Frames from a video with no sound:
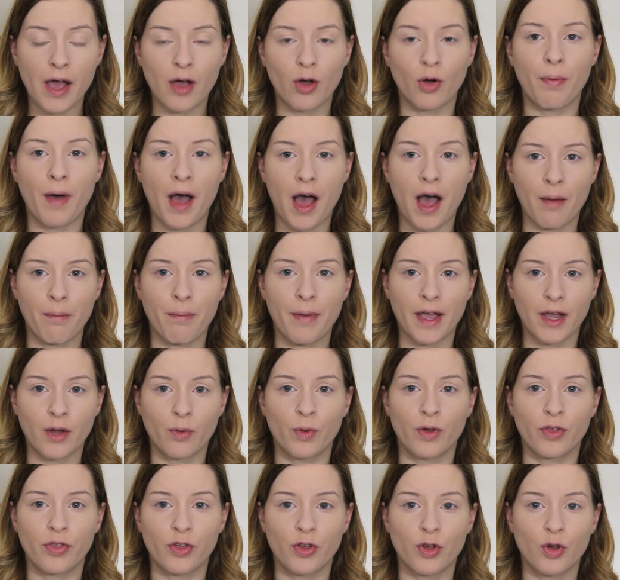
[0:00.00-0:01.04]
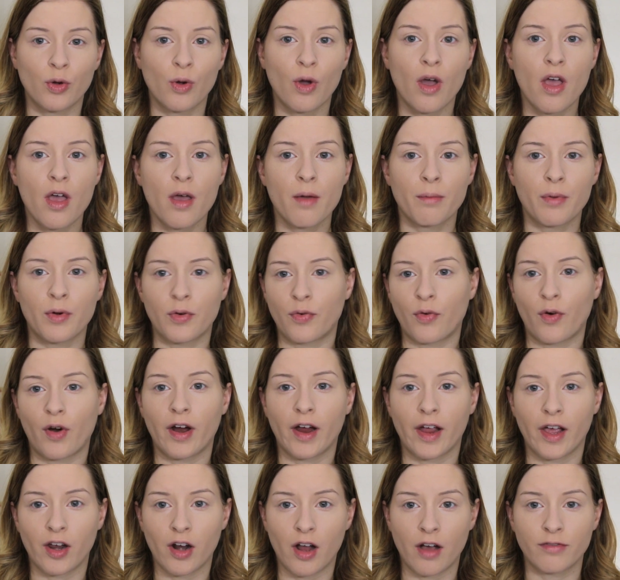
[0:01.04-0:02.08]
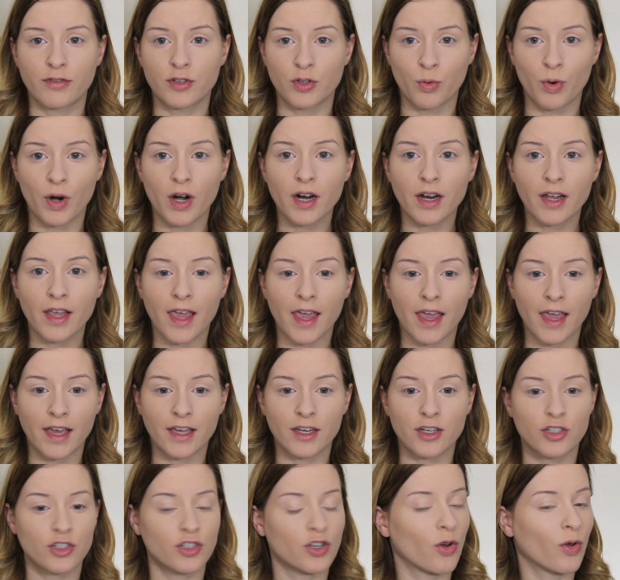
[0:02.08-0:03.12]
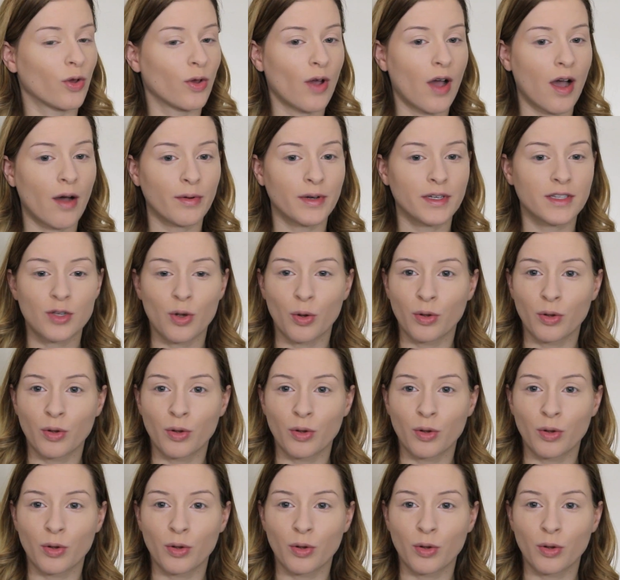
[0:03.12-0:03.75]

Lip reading: I will pop back with you before I head off to work and show you how it's